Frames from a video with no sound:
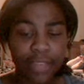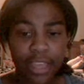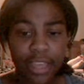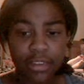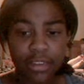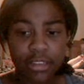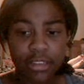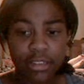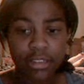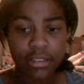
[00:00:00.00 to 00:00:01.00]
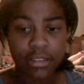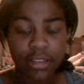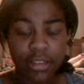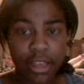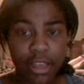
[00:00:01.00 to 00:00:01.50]
And,
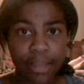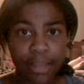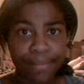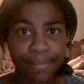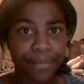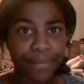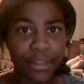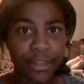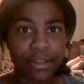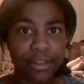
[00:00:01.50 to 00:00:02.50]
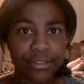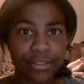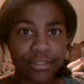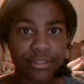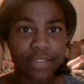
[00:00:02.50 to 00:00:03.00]
I was
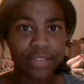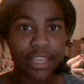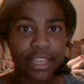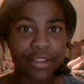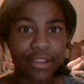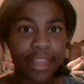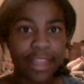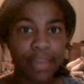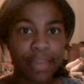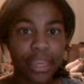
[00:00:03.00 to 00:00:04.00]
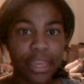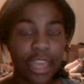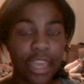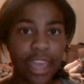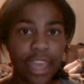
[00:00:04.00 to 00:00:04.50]
trying to get her to like me.
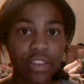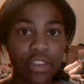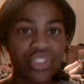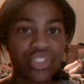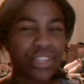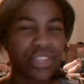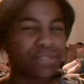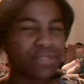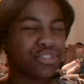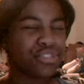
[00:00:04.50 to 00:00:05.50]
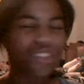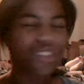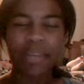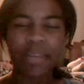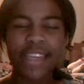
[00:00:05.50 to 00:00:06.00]
And she
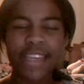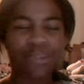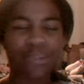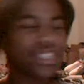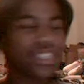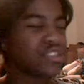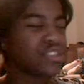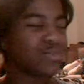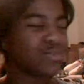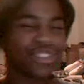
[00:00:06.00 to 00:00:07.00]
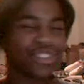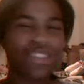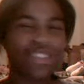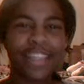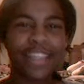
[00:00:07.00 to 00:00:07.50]
shot me down. She just
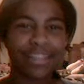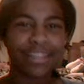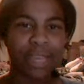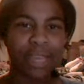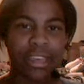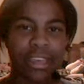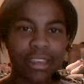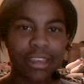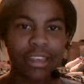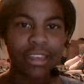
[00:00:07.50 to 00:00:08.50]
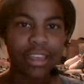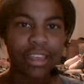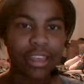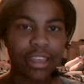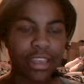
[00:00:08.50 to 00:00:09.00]
rejected me.
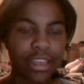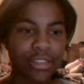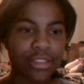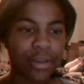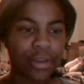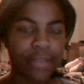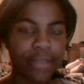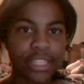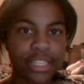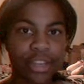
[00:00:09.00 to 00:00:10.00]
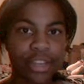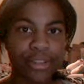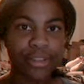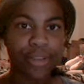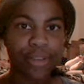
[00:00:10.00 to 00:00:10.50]
And so I'm sitting there
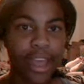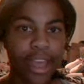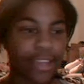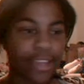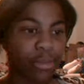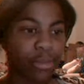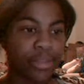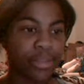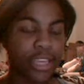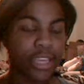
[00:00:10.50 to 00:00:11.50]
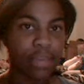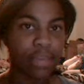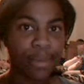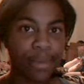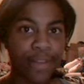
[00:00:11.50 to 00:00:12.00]
about to cry, and I remember thinking,
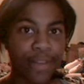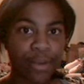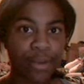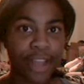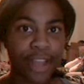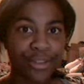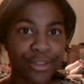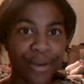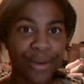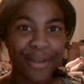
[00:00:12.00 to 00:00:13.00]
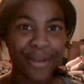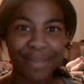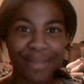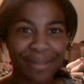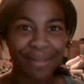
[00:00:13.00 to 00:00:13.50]
maybe if I cry, she'll go out with
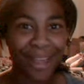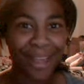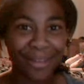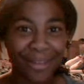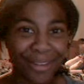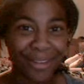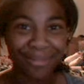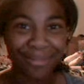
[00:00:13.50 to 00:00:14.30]
me. I don't know.